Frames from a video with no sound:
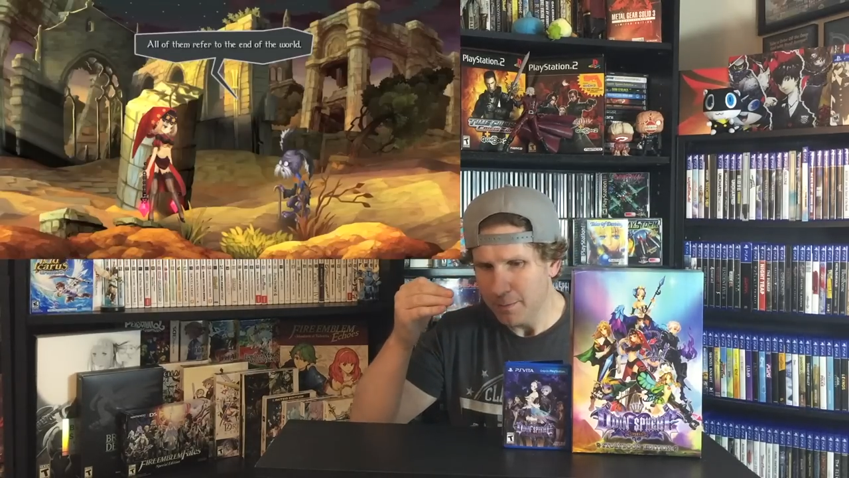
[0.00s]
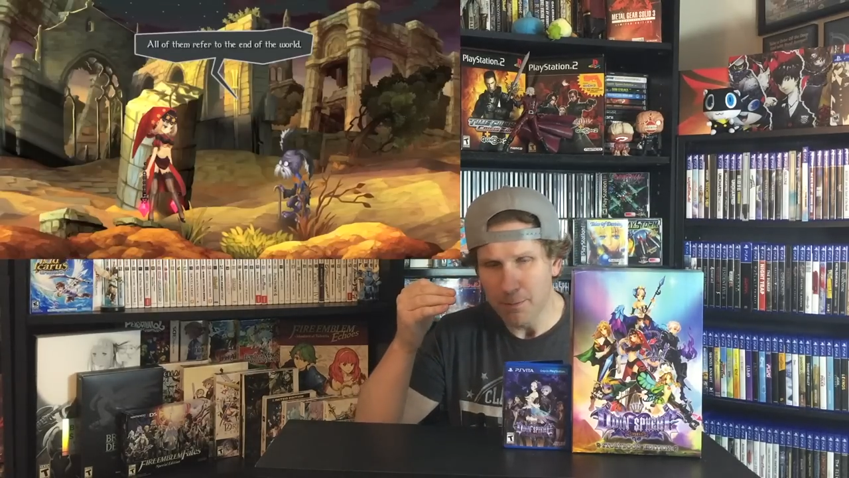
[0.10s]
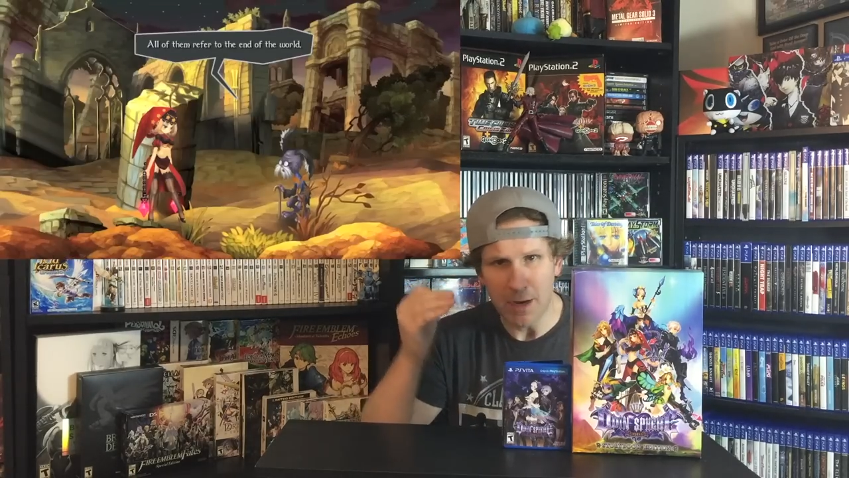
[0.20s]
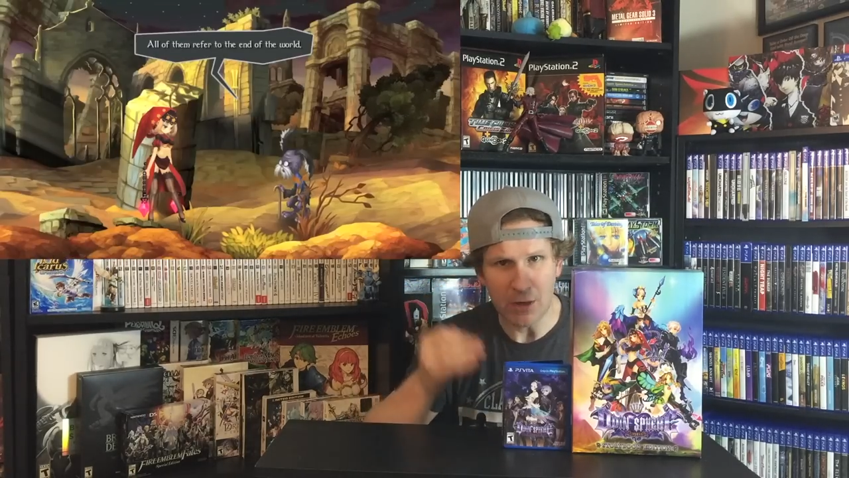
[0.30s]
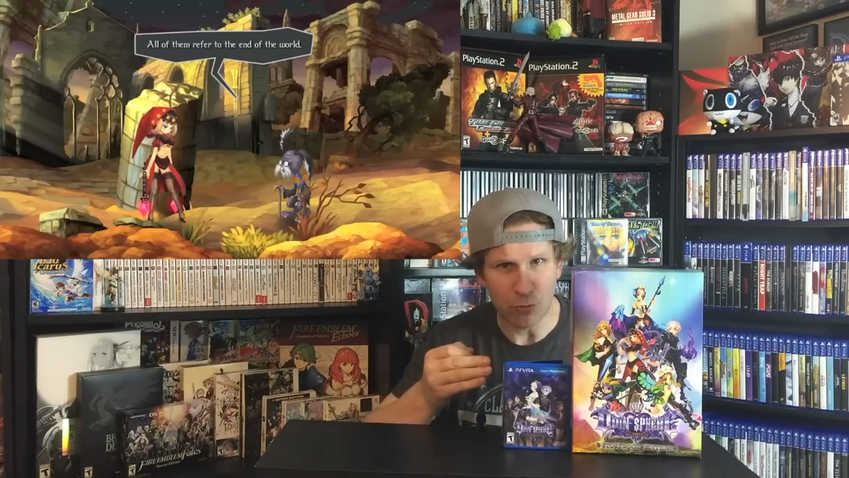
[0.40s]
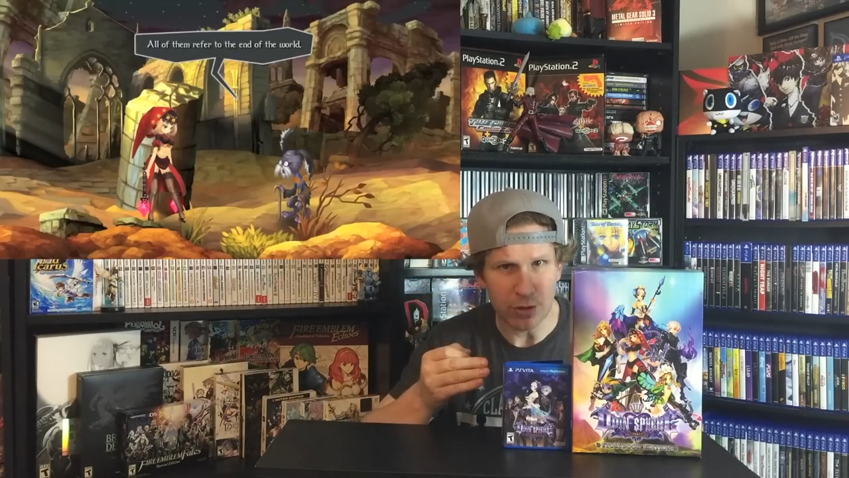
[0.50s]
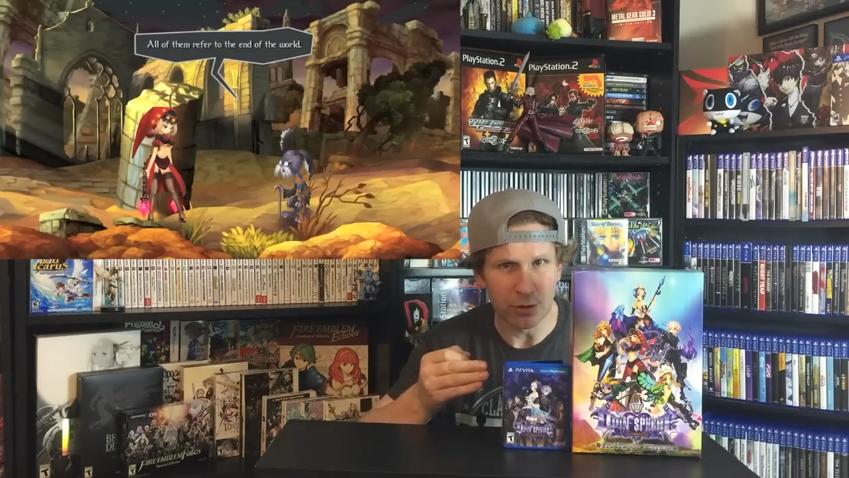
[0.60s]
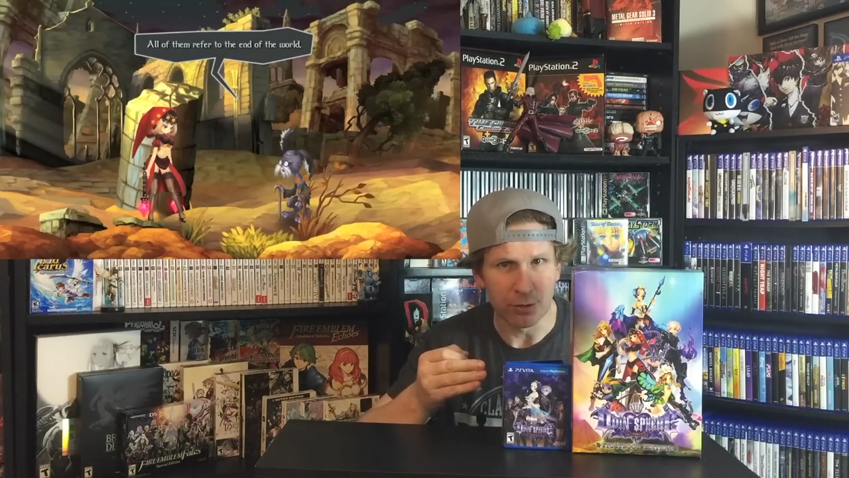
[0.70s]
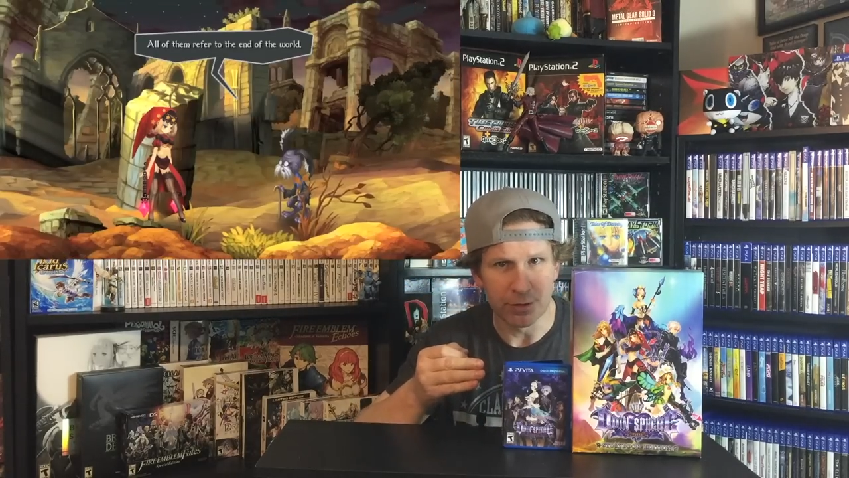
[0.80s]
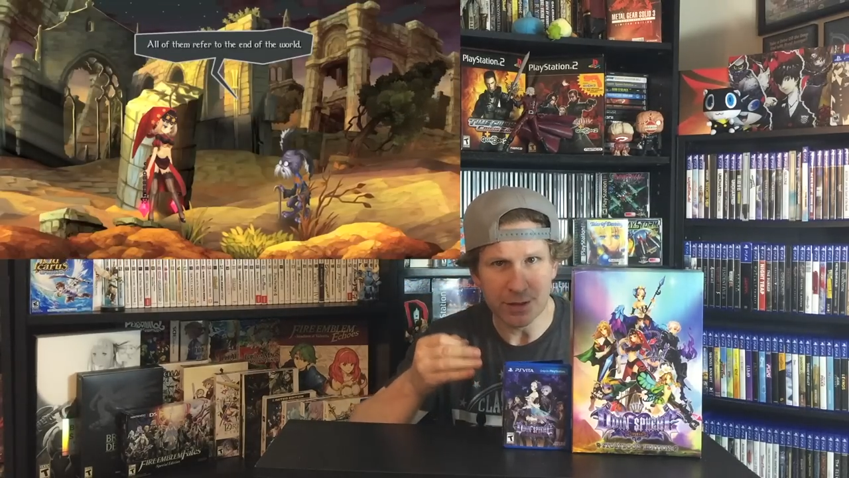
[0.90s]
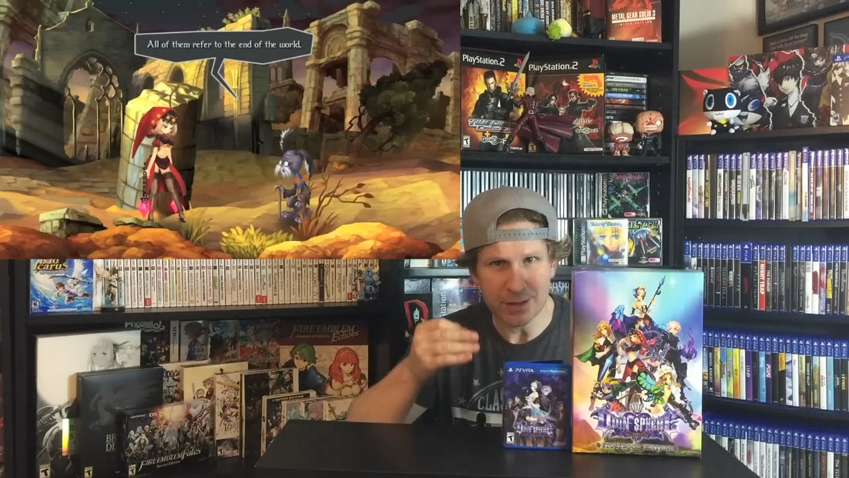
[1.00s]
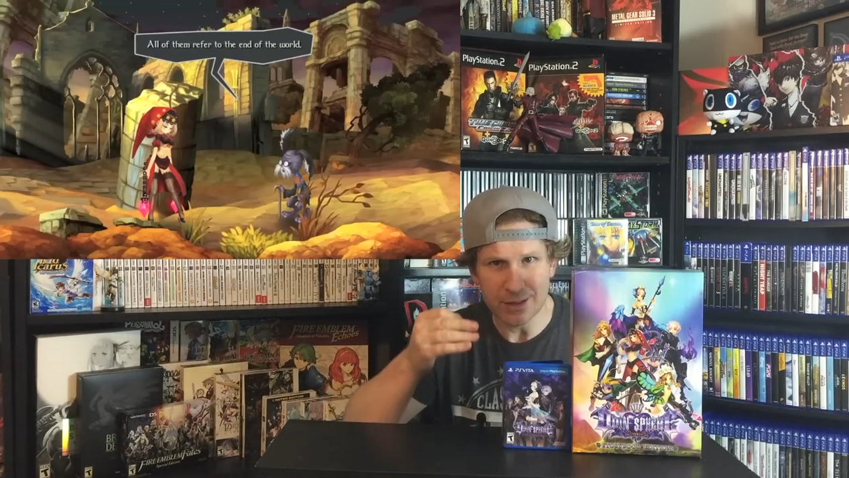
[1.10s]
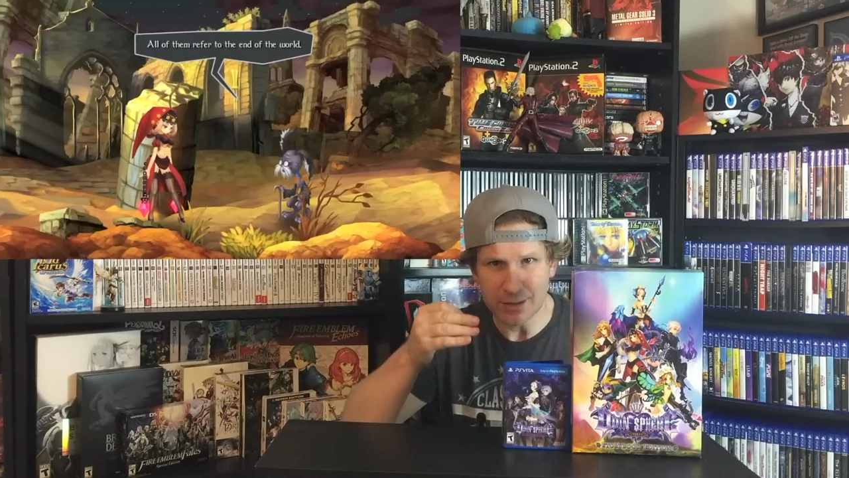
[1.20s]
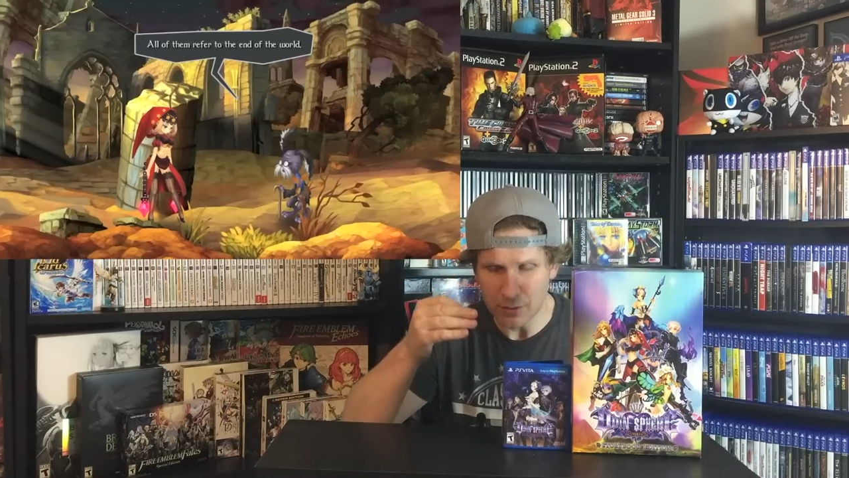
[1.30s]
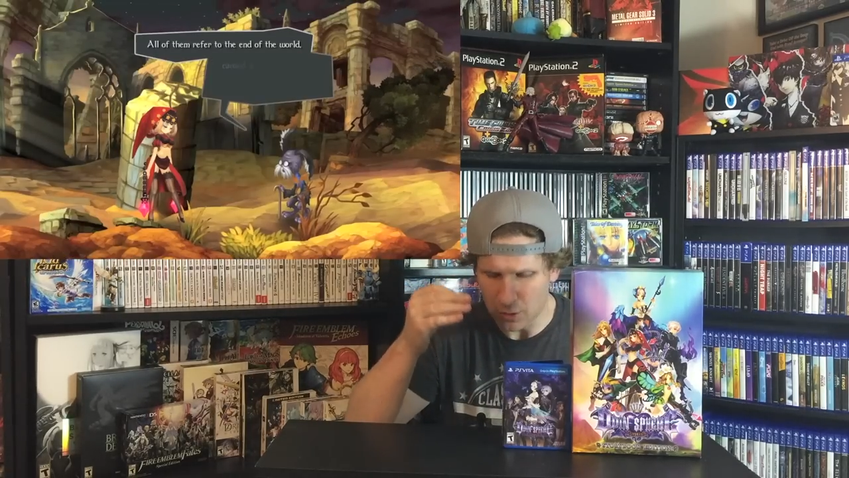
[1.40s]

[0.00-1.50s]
Made real. This is